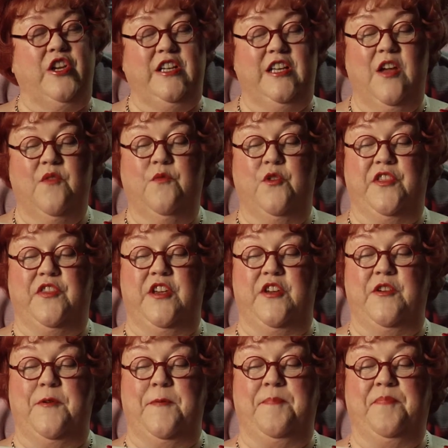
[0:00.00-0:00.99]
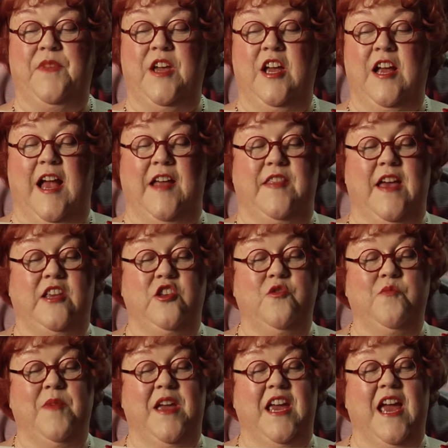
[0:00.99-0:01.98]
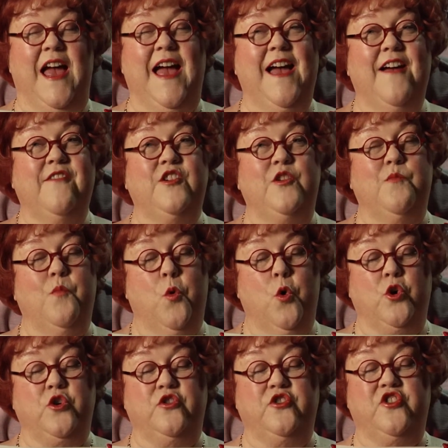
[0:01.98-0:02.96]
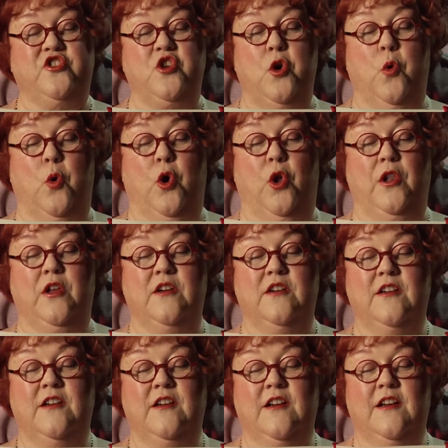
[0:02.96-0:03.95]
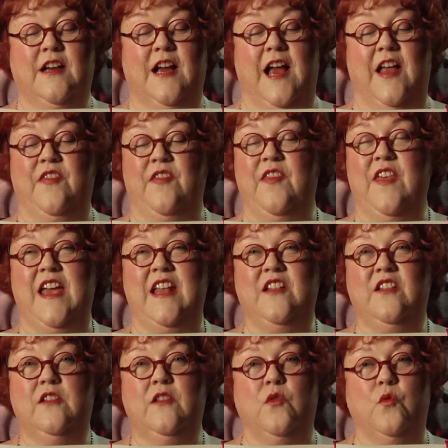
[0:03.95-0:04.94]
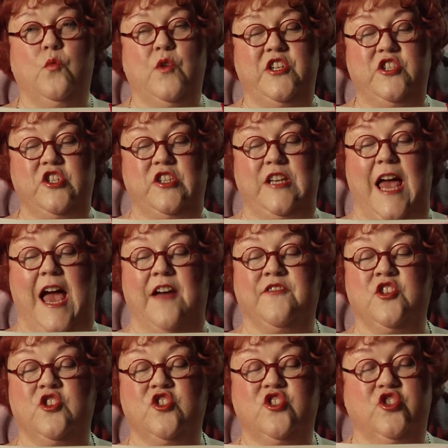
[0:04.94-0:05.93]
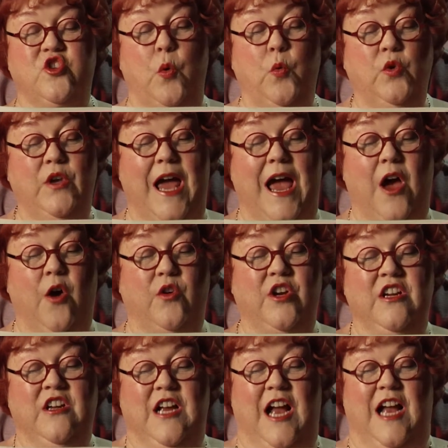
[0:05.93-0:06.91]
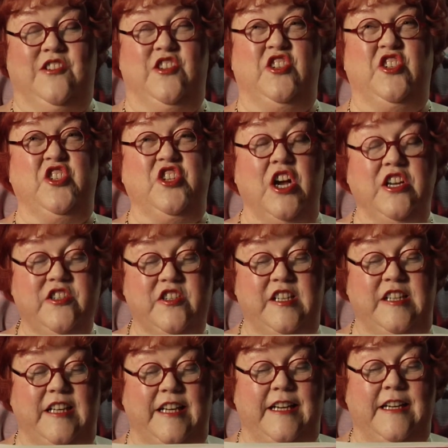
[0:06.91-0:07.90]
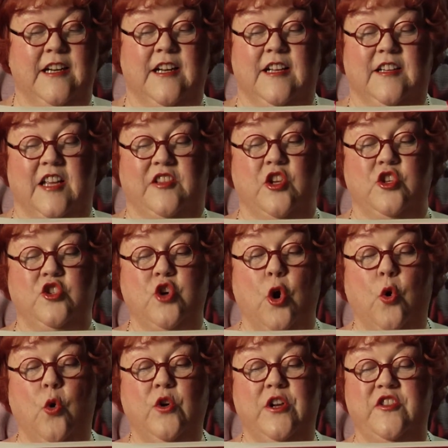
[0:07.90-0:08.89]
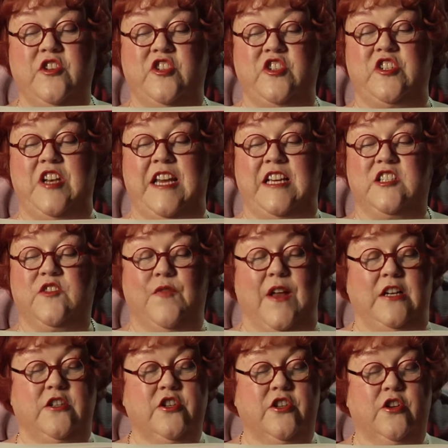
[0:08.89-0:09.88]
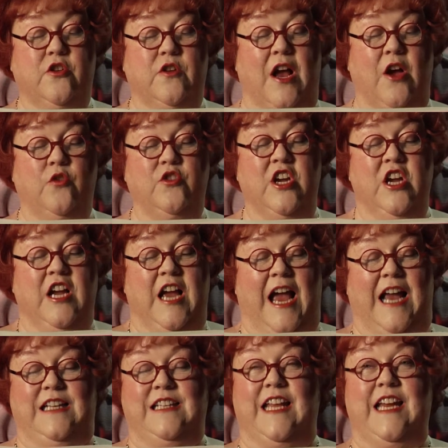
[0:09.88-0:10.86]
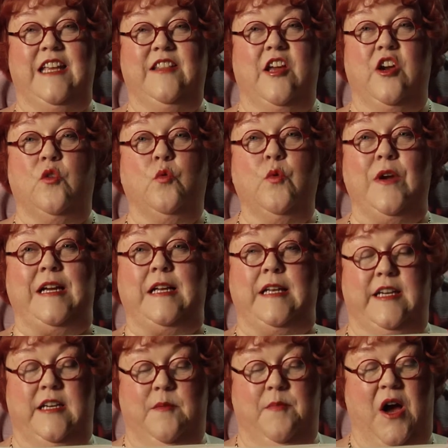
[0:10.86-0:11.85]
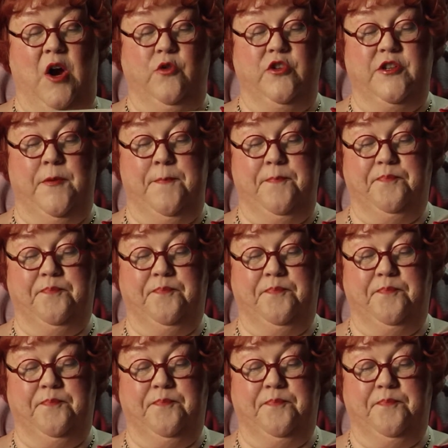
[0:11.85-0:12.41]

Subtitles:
in love with you, and that you may have an immortal soul." And then the witch laughed so loud and disgustingly that the toad and the snakes fell to the ground and lay there wiggling about.